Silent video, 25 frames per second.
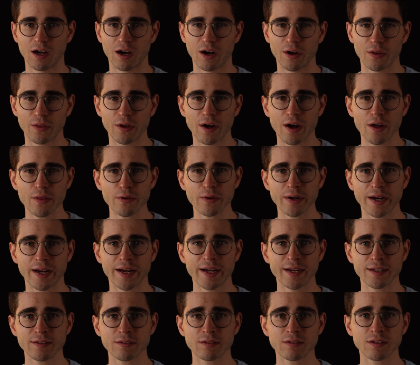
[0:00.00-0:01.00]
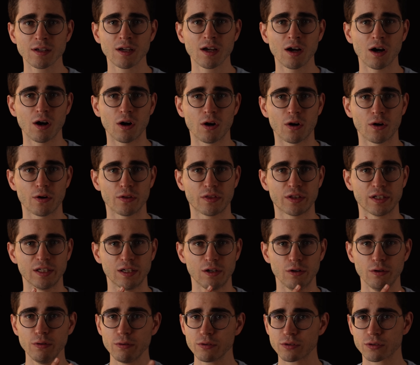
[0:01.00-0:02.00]
On the other hand are the
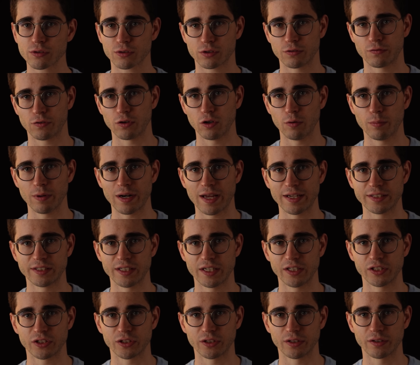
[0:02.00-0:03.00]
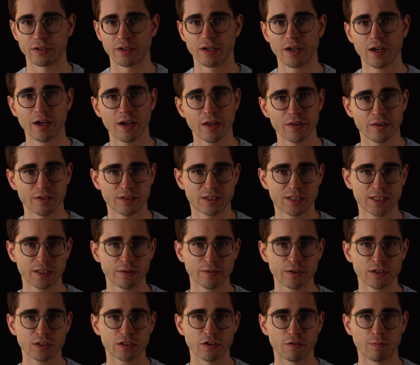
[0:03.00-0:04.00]
losers of globalization, the
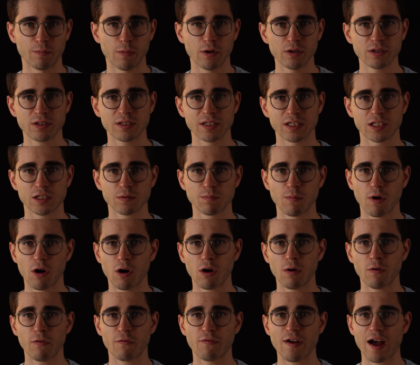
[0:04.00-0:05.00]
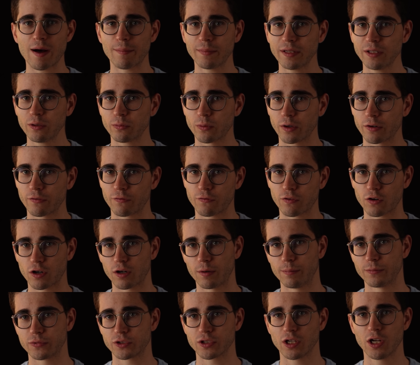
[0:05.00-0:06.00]
series of mostly small family-run
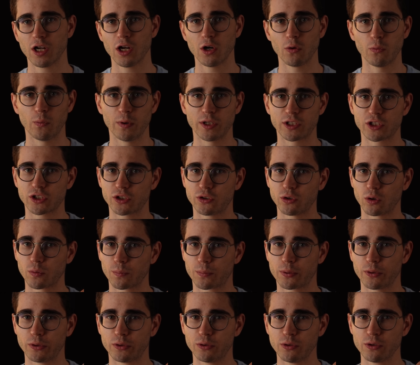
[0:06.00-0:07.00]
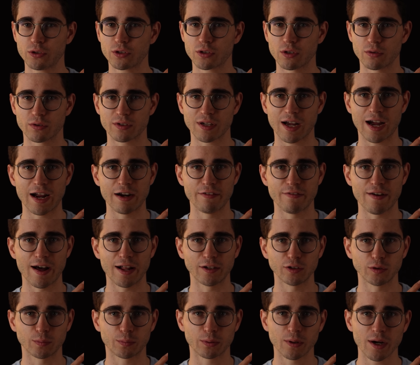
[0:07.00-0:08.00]
farms which don't produce those
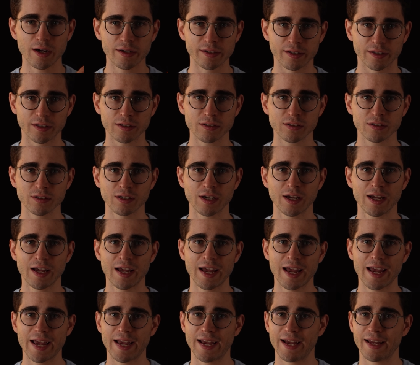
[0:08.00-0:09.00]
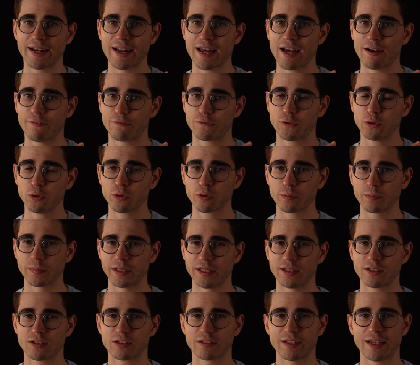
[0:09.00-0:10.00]
high-value products and have fewer
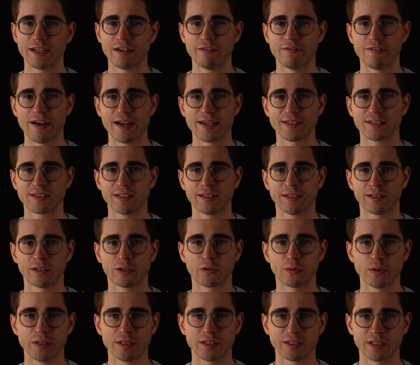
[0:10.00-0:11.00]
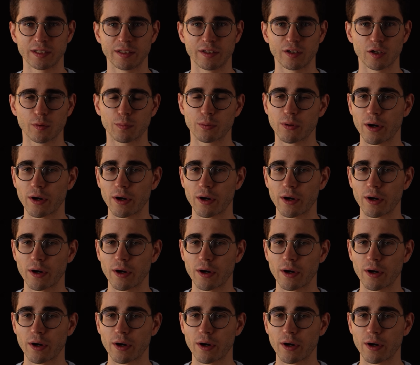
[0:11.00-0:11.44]
means to invest in increasing their